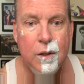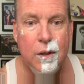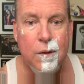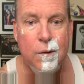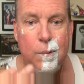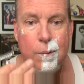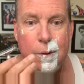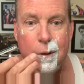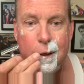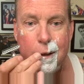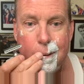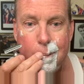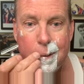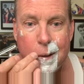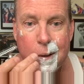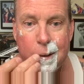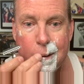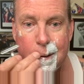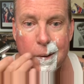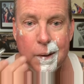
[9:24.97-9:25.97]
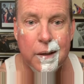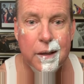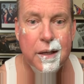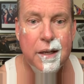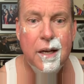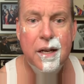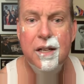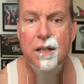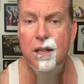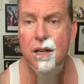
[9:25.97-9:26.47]
Ooh, got me. I
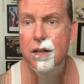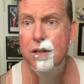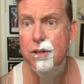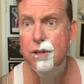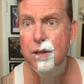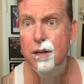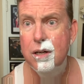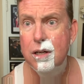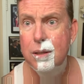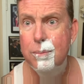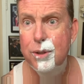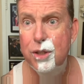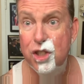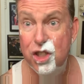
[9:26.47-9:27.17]
got an Under Armour